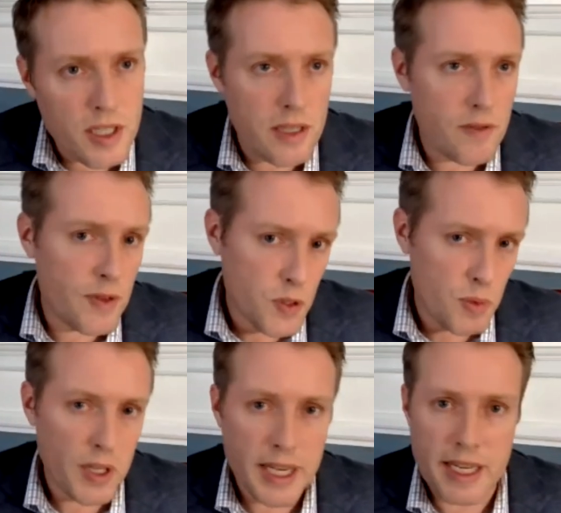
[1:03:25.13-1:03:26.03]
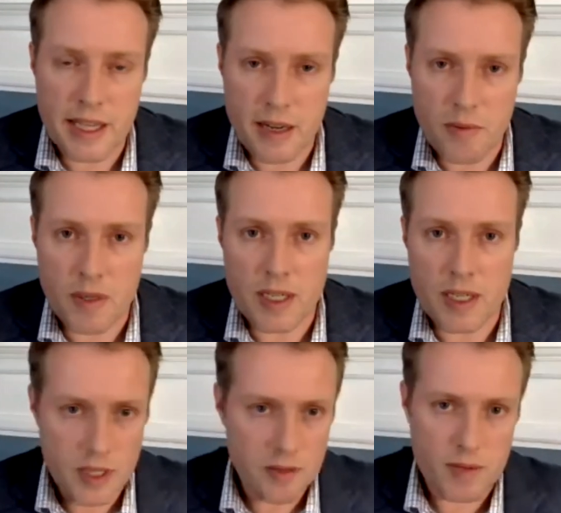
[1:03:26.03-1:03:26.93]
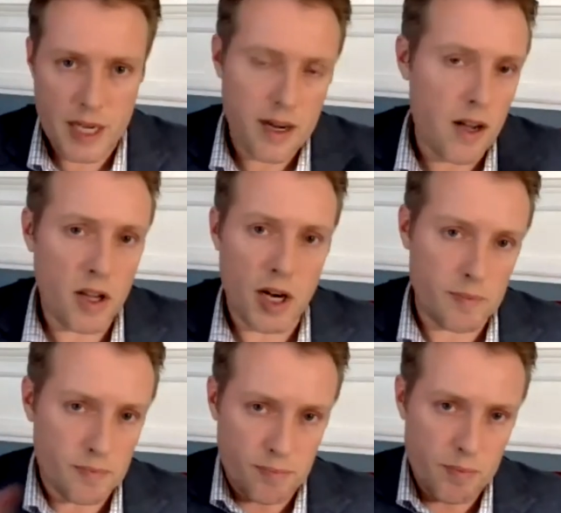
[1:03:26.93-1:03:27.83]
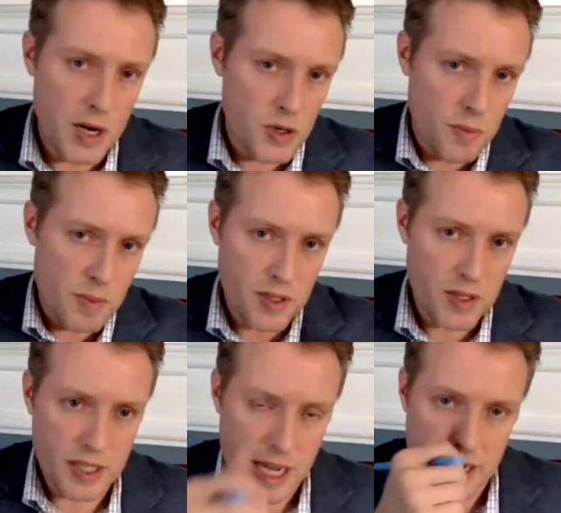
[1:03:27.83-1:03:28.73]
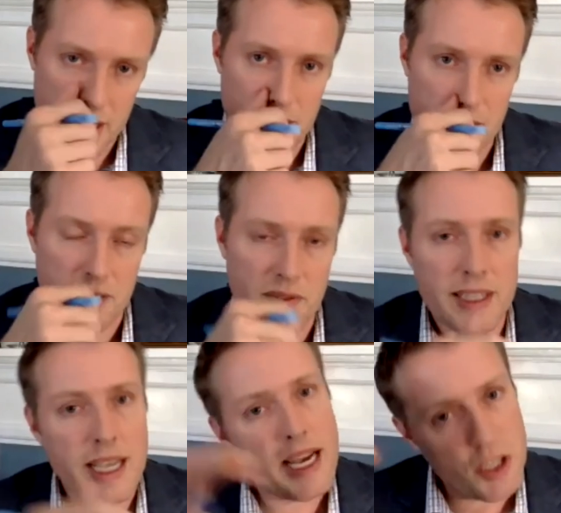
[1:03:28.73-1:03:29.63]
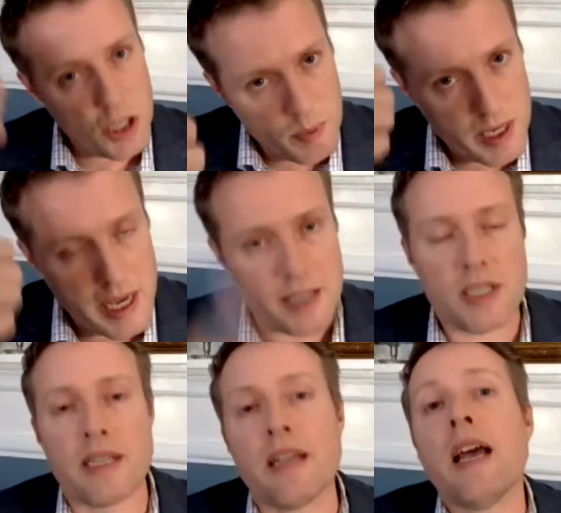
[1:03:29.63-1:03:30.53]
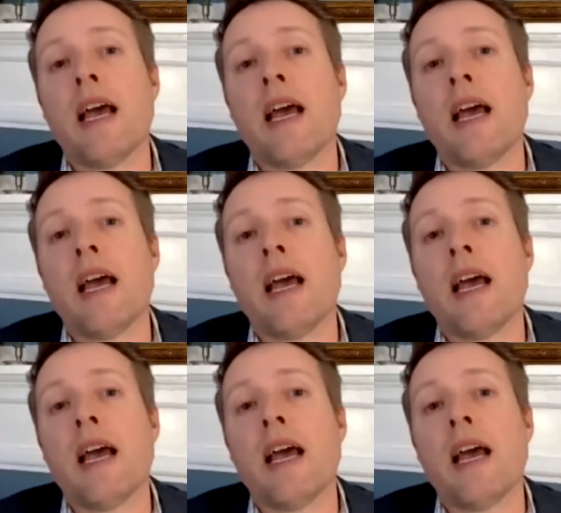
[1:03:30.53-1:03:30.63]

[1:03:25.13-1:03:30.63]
And if it's related, then we, we take all our measurements and data and stuff like that, GPS it,